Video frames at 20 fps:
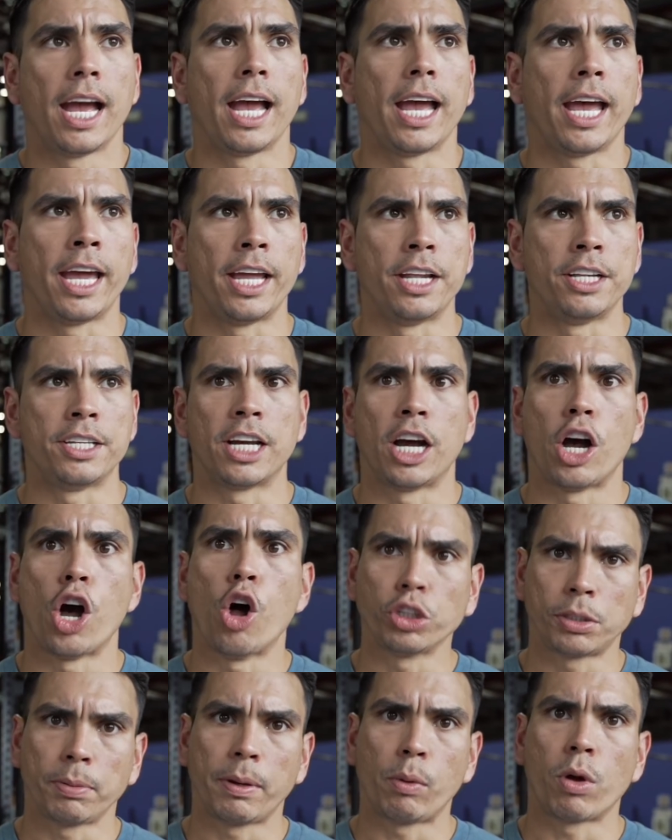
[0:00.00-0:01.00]
And
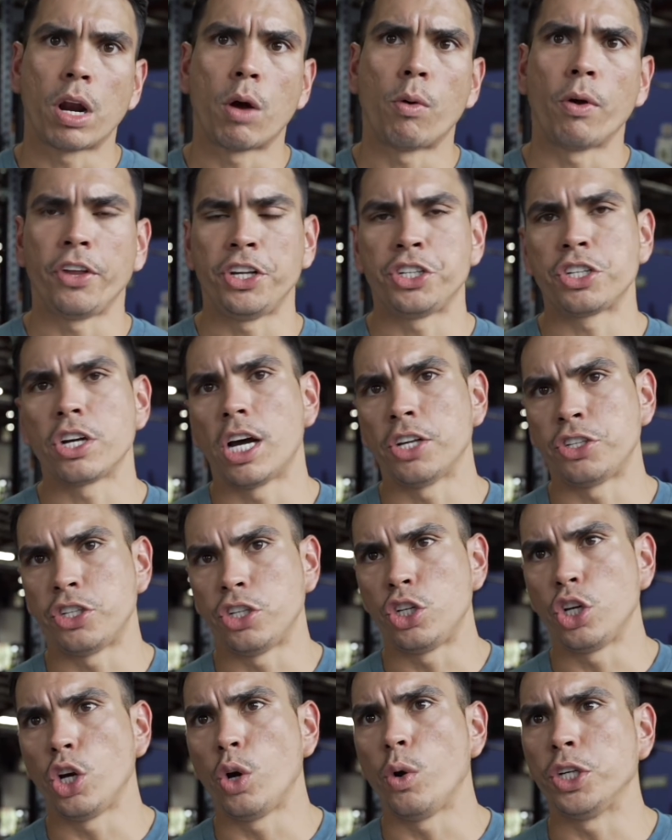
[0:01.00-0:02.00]
ultimately what I want these guys to
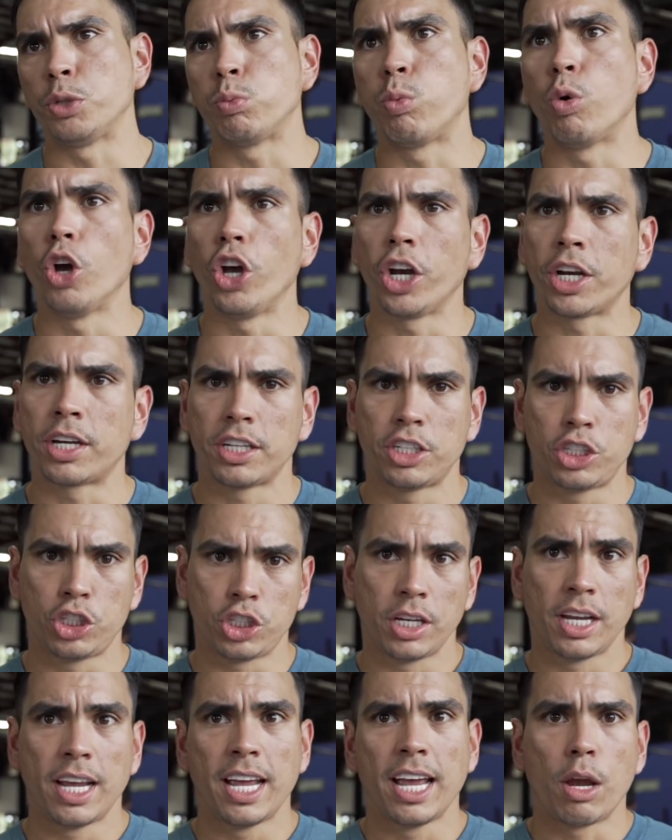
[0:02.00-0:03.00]
do is work
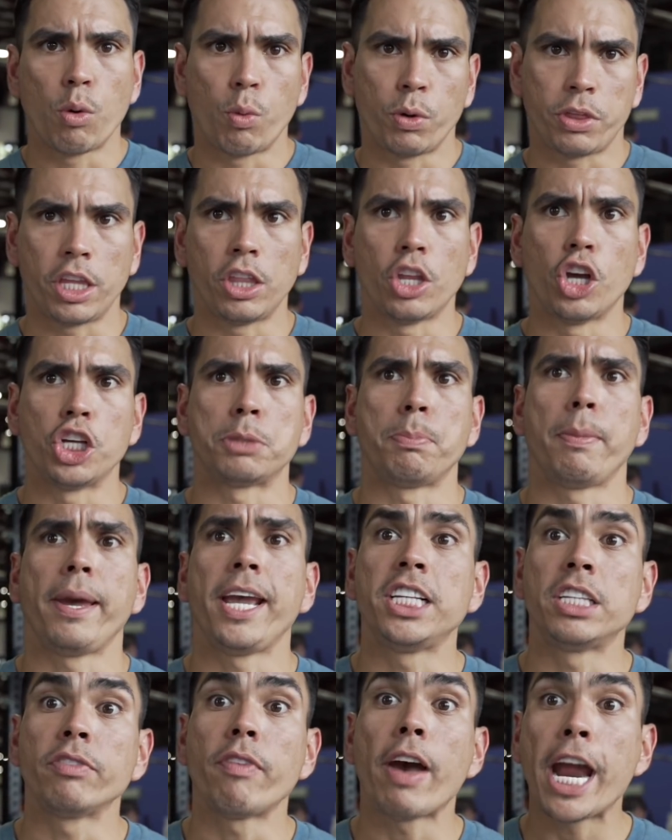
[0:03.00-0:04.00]
within those
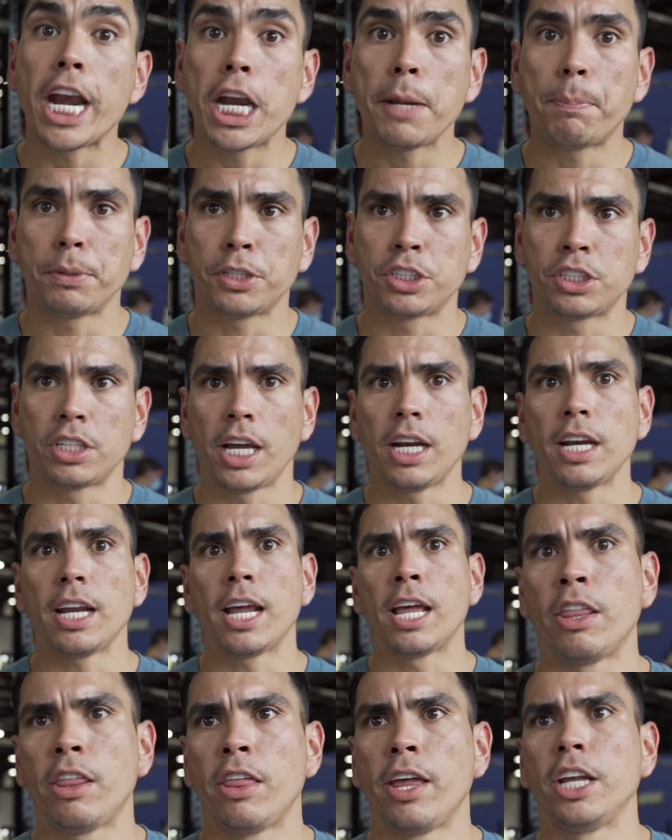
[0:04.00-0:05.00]
means of 80%
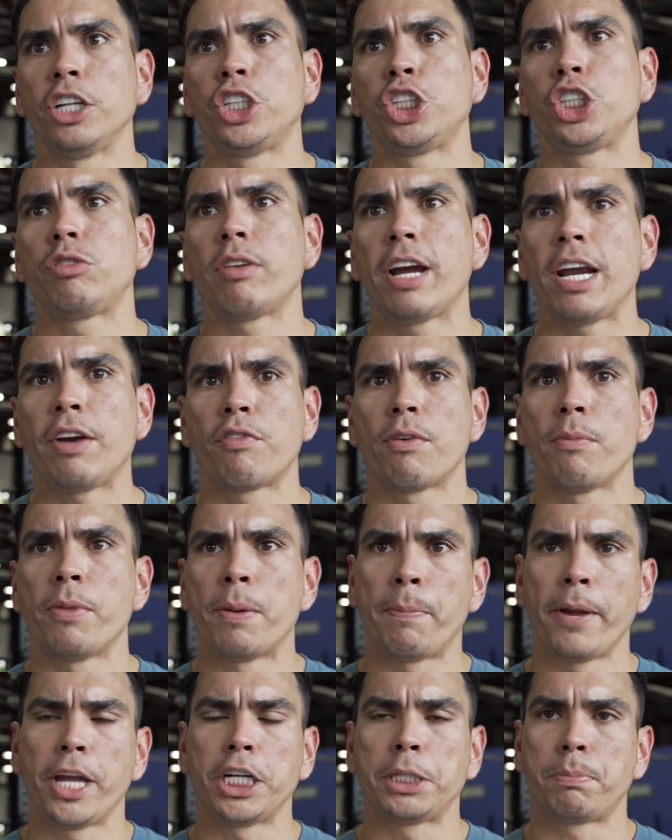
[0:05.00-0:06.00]
then straight from the
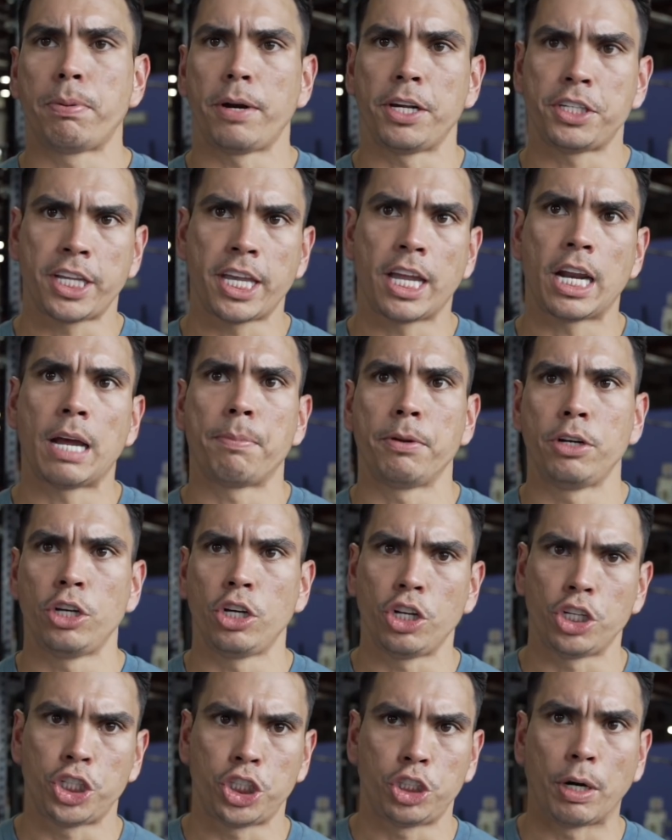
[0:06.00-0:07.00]
bench press get up and do
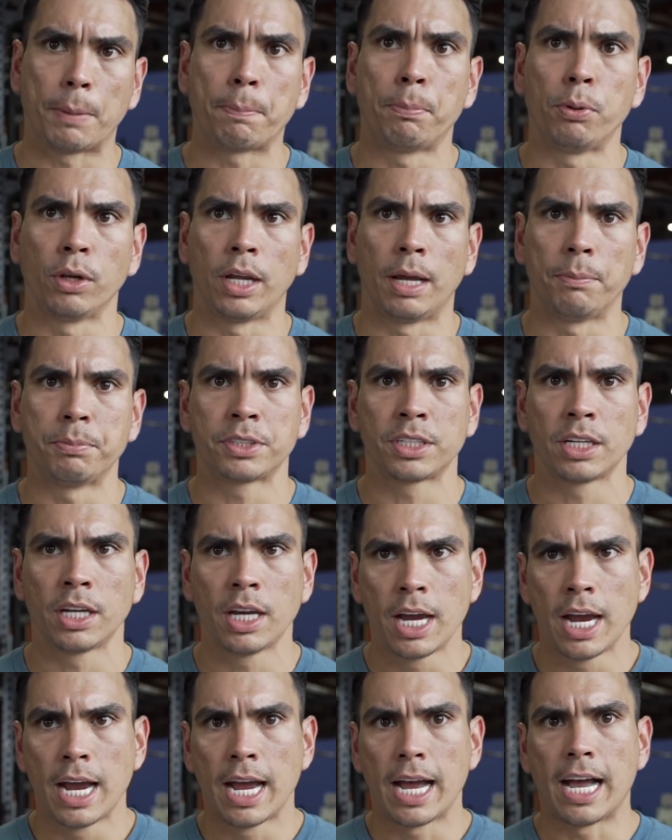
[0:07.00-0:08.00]
the strict pull-ups.
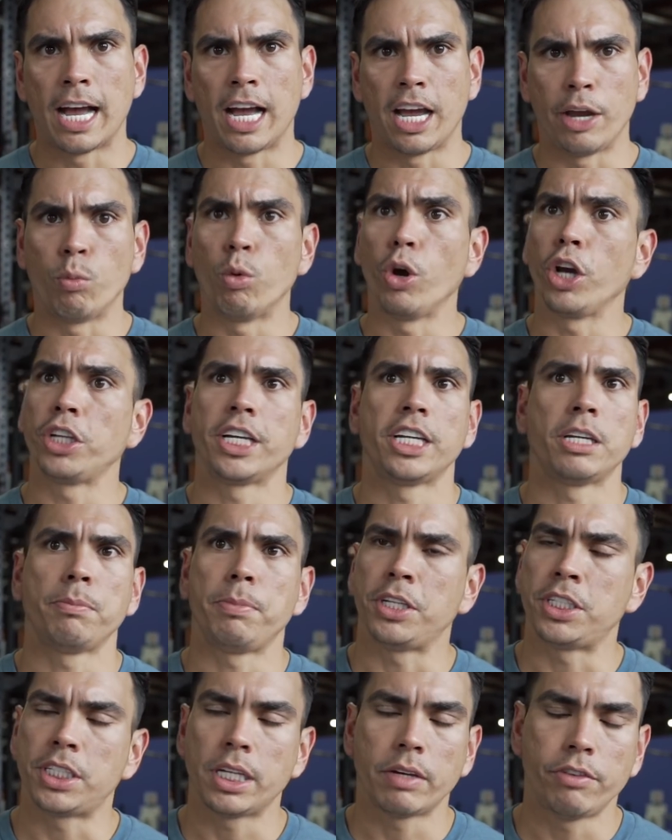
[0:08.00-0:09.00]
It works out to
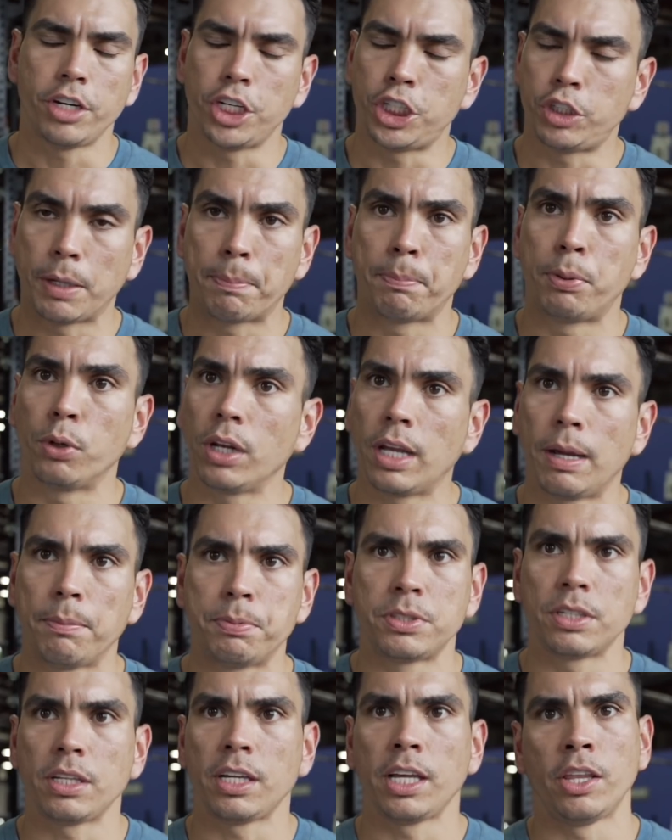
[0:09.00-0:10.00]
be 70 strict
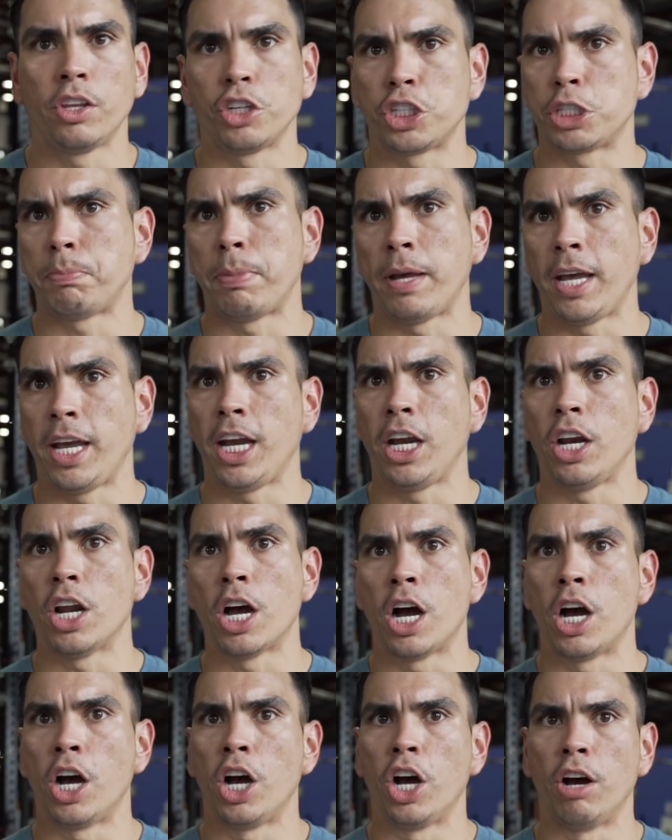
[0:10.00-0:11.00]
pull-ups in the span
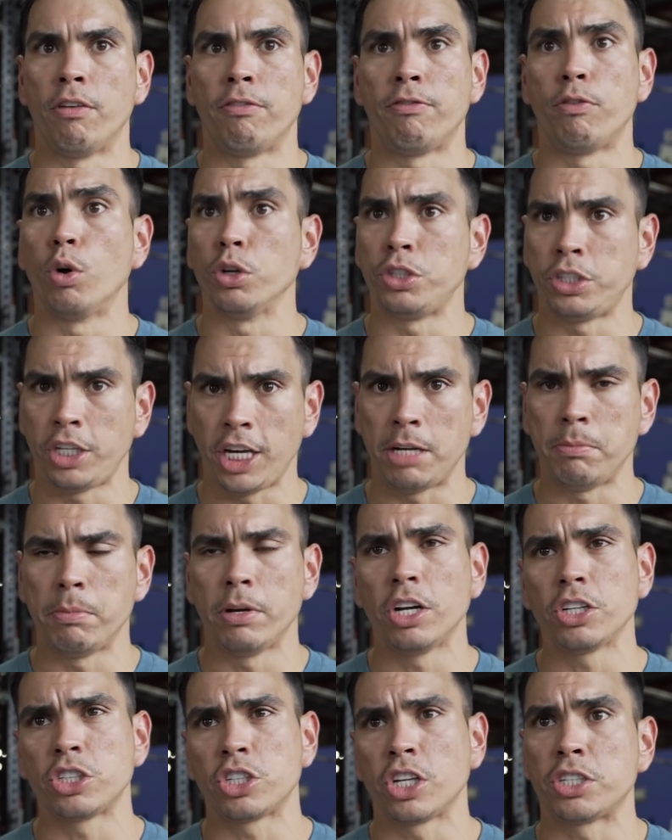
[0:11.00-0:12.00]
of 14
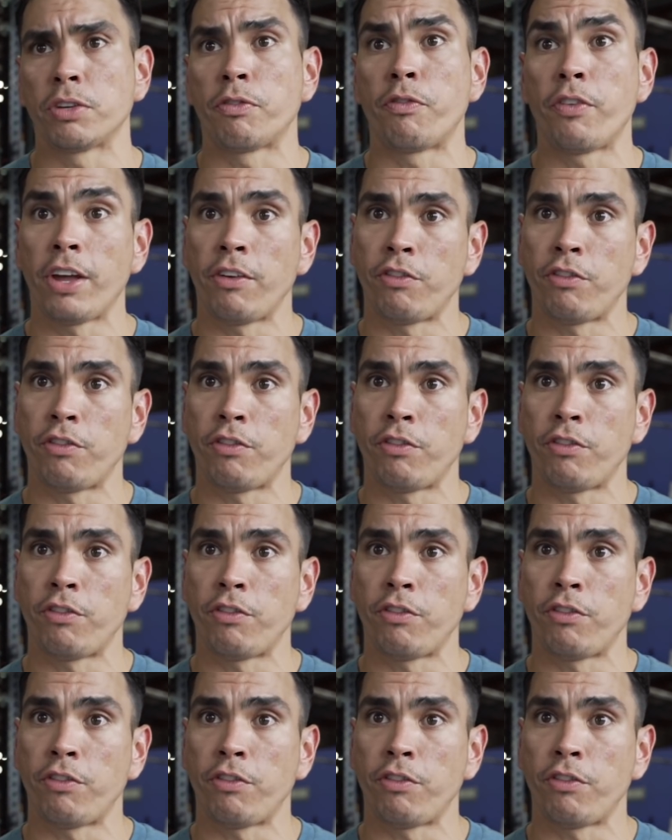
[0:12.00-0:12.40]
minutes, so it's a fair